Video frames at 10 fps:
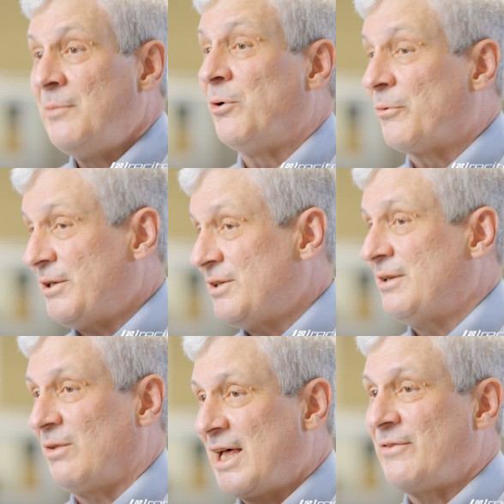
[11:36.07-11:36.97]
Polaroid
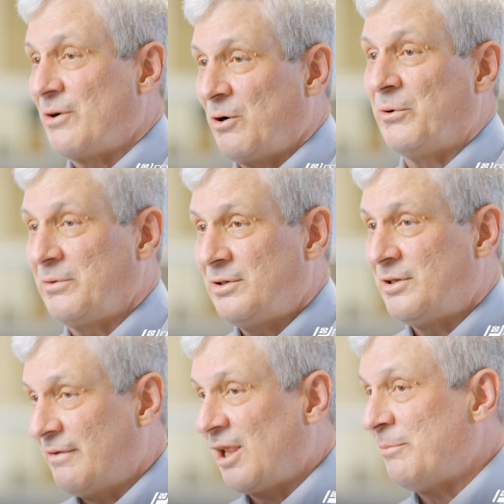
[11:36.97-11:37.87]
did a lot of their own
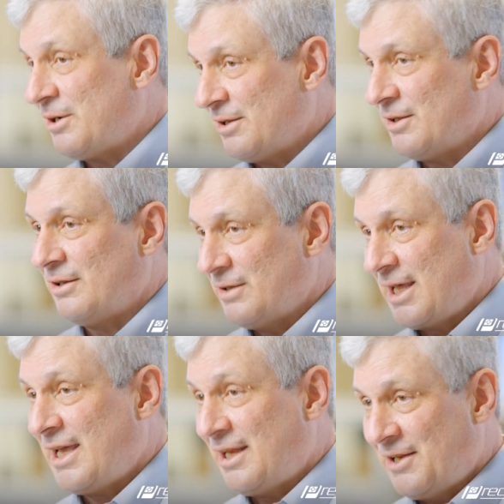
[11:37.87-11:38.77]
development in, in the
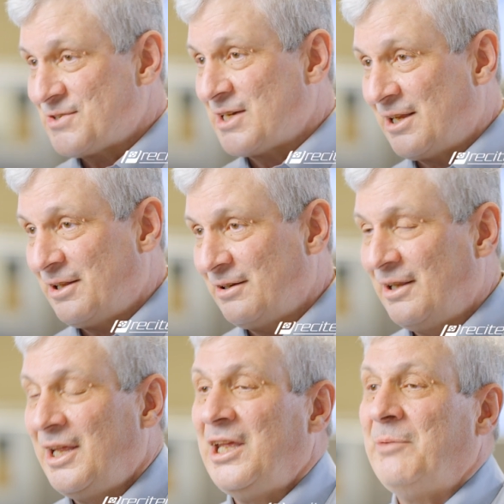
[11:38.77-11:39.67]
80s on it,
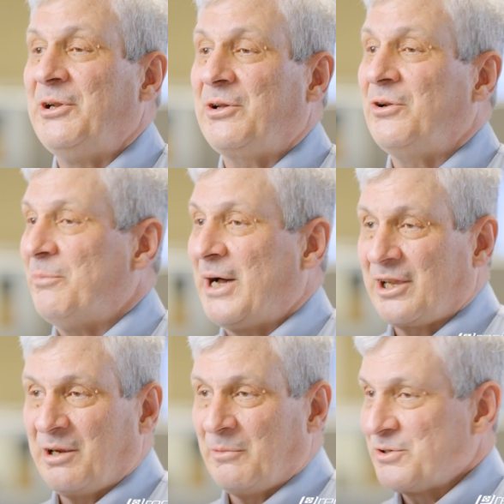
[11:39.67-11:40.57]
but you couldn't
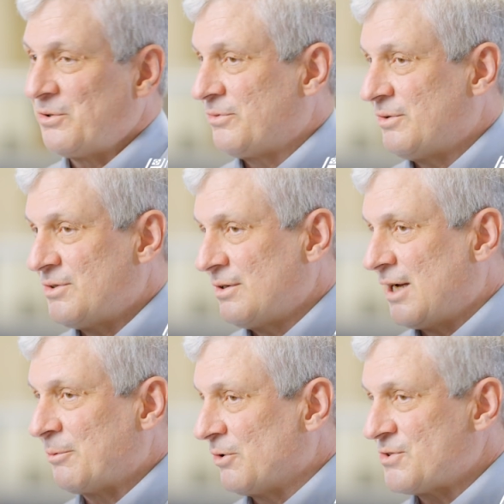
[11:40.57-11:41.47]
buy commercial
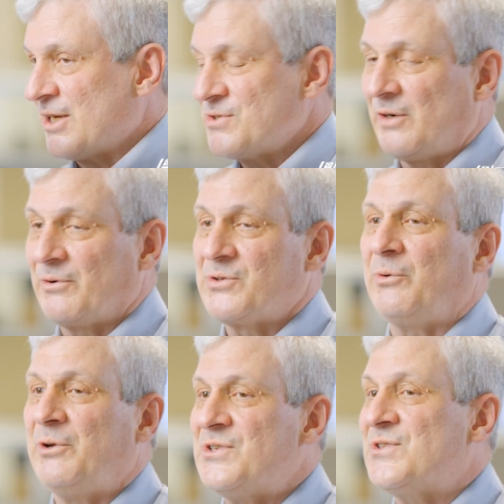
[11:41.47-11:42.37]
optical design software. So
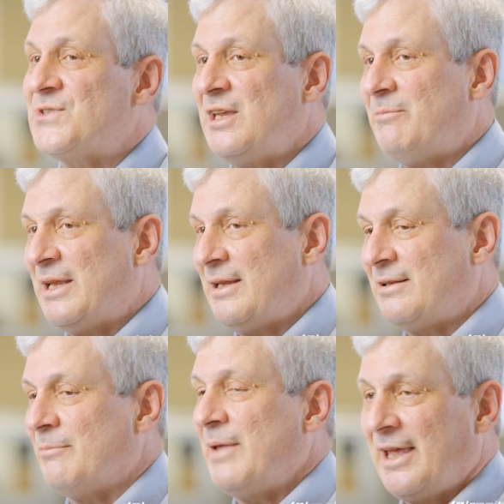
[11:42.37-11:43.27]
we didn't see many
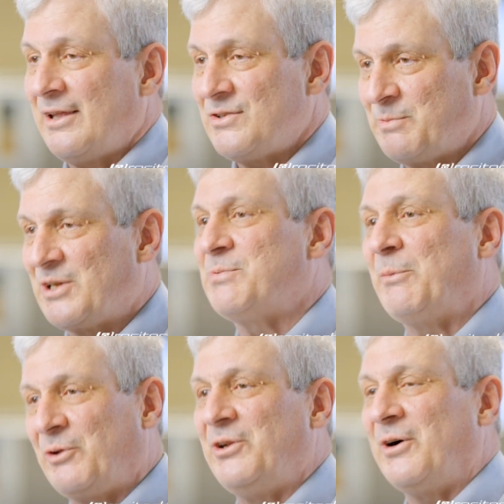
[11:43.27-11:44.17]
demands because
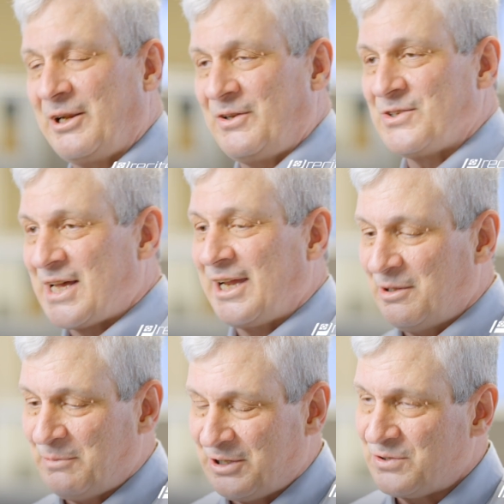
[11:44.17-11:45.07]
people didn't know how to
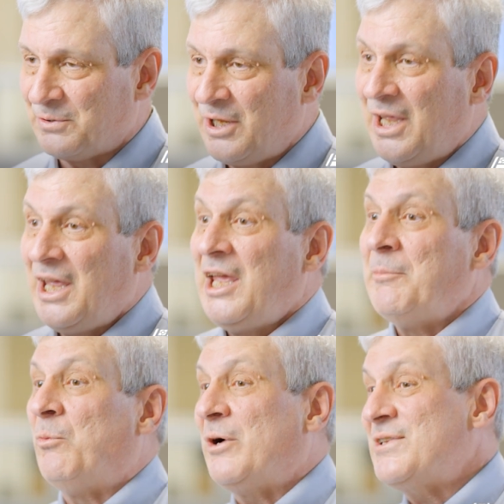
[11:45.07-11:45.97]
design them into it.
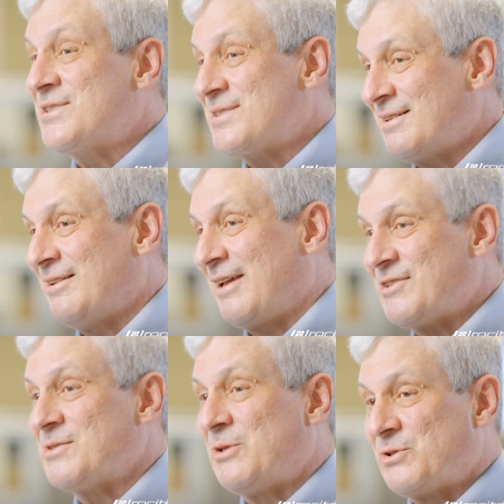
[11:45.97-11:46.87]
But once they
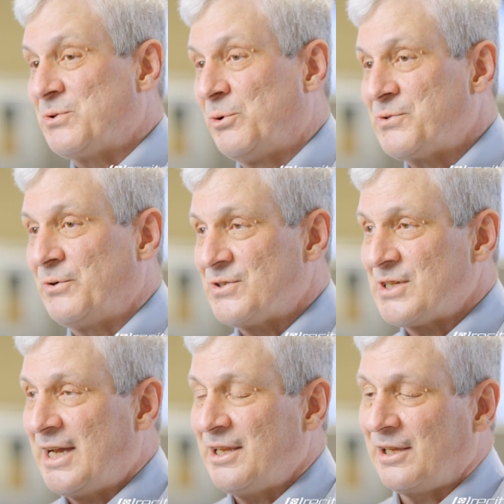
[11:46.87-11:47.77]
got some of the tools for
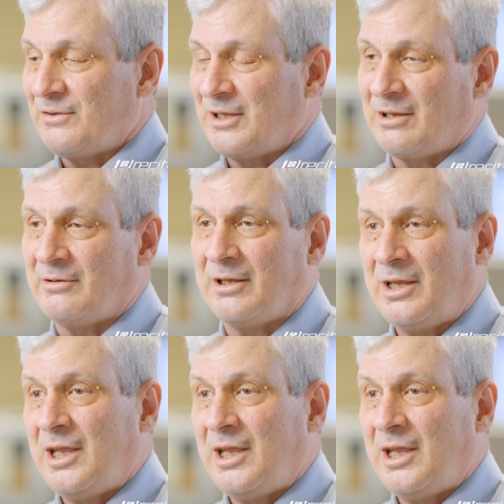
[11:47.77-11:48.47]
designing it, they could,